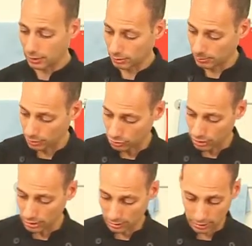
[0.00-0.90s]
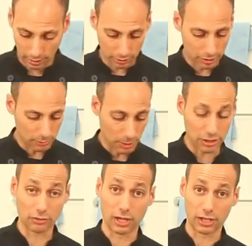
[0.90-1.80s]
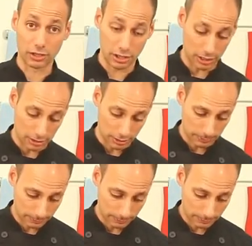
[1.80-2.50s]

a little bit of cheese in here. This is mozzarella cheese.